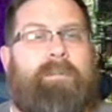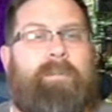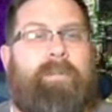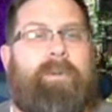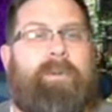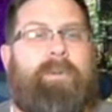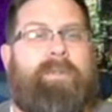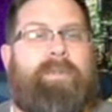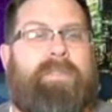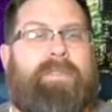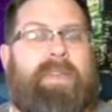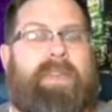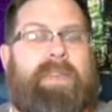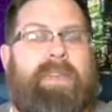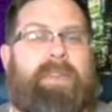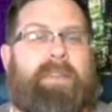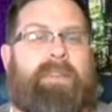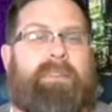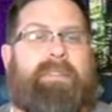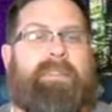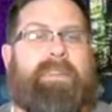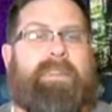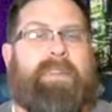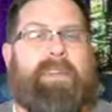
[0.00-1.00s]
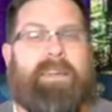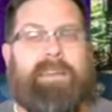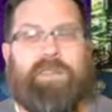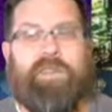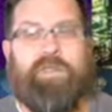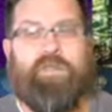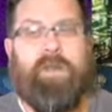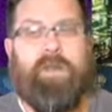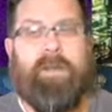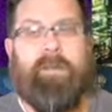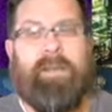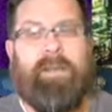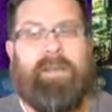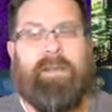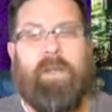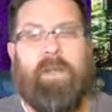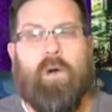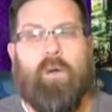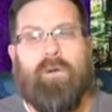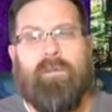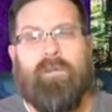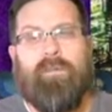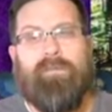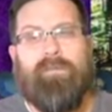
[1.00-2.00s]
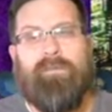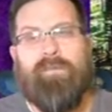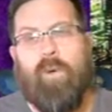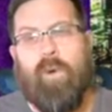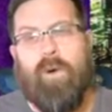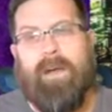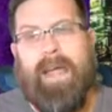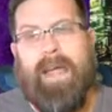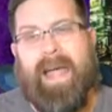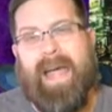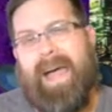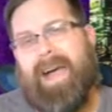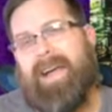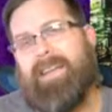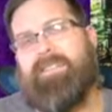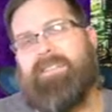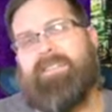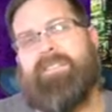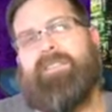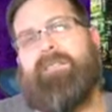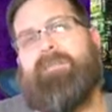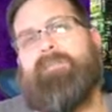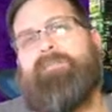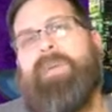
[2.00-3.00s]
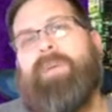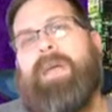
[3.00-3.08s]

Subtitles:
Then the extremely local forecast.